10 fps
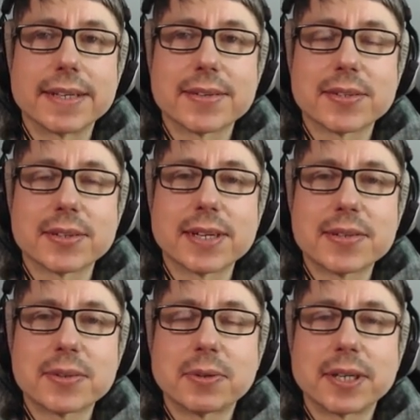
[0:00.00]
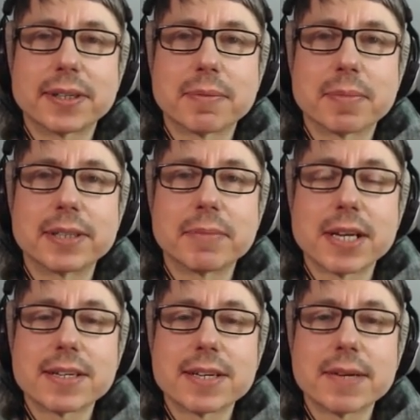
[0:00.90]
Nice. So that's quite a complete
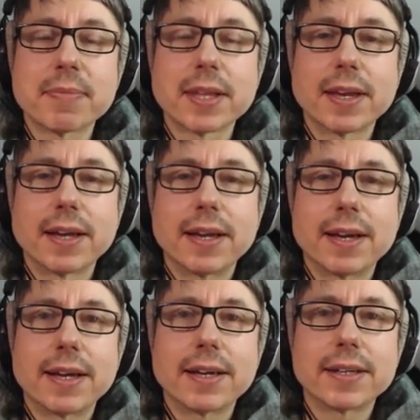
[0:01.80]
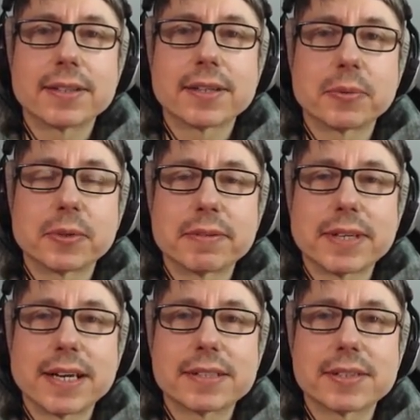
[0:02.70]
melody, and
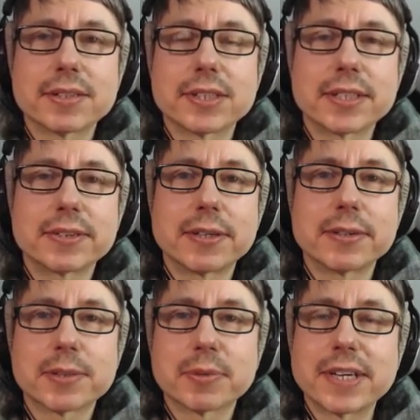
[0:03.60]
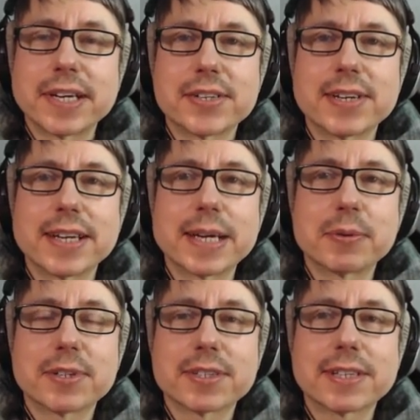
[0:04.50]
we've had zero inspiration
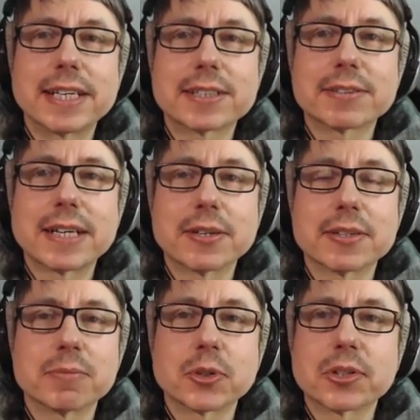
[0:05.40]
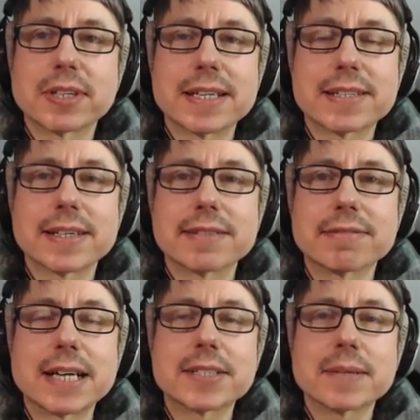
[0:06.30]
here. We've just clicked around more or less
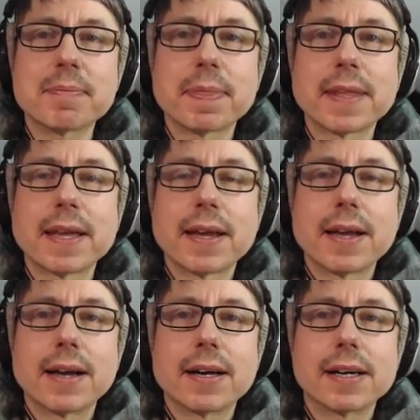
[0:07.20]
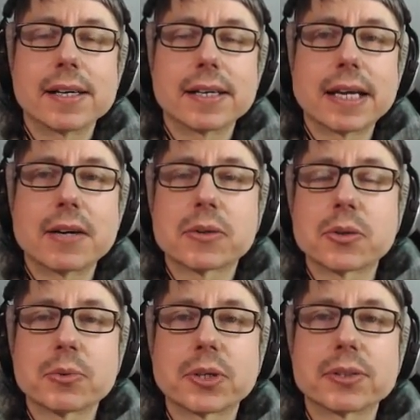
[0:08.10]
at random. And now of
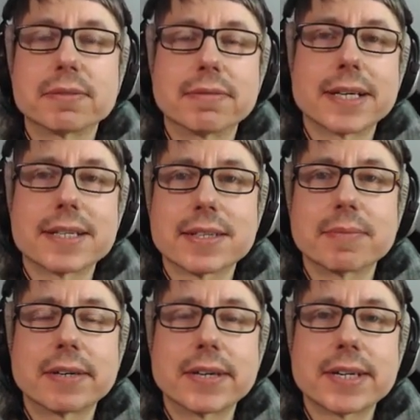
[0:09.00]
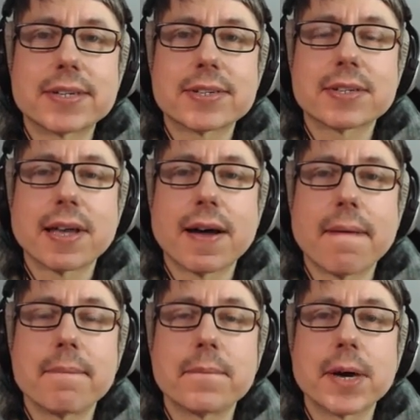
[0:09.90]
course we could write some lyrics,
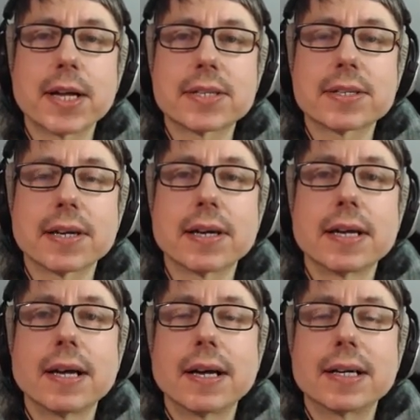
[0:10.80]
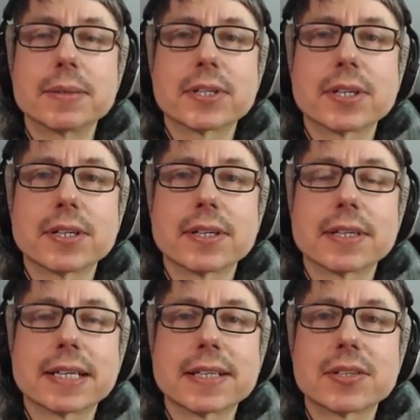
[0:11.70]
but I want
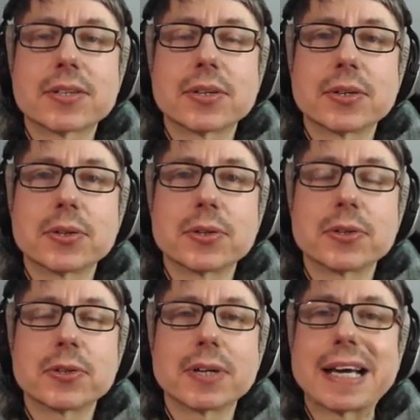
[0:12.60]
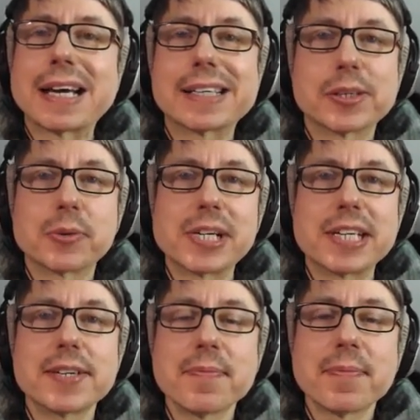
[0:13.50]
to get to Hallie
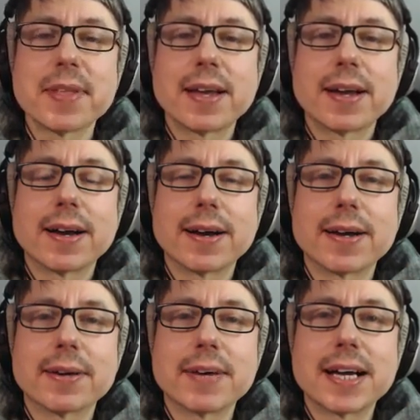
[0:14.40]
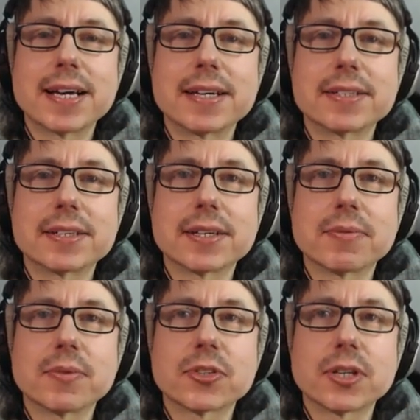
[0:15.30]
O'Ween,
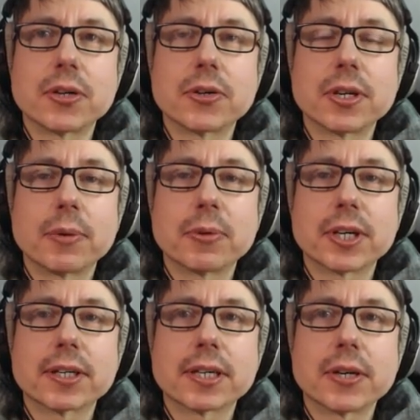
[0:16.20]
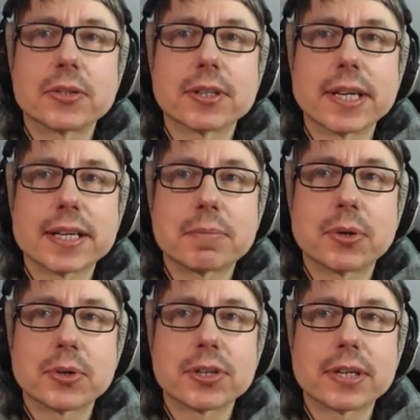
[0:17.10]
So we're going to go to the next
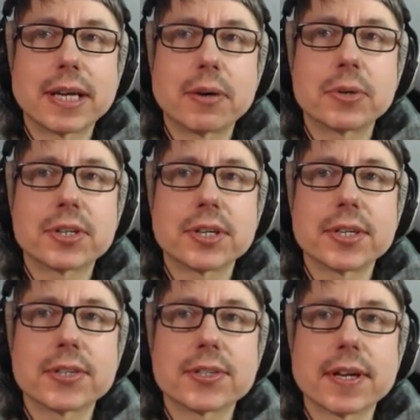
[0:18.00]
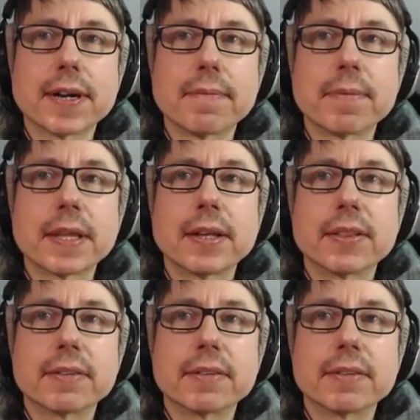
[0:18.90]
portion now, which is the